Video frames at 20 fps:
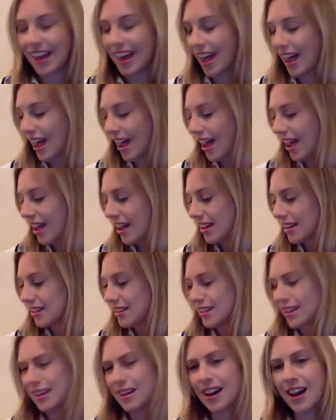and
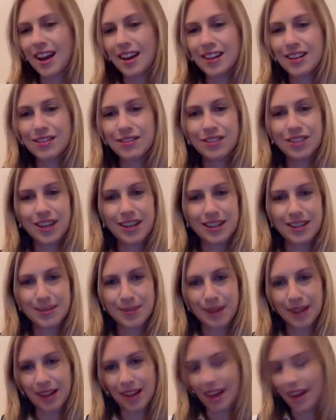it kind of changed my
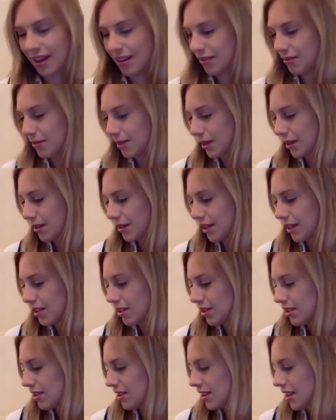life because I
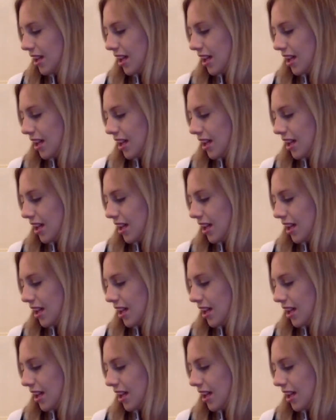just